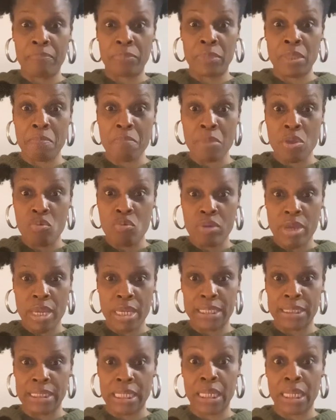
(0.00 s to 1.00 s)
the
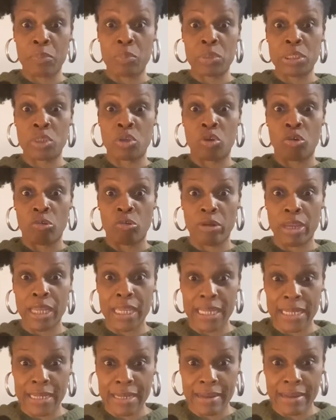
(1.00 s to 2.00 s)
mucus and it was
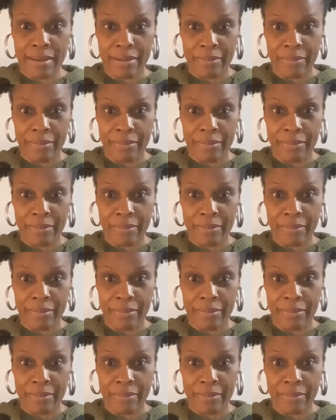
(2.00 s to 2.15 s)
green.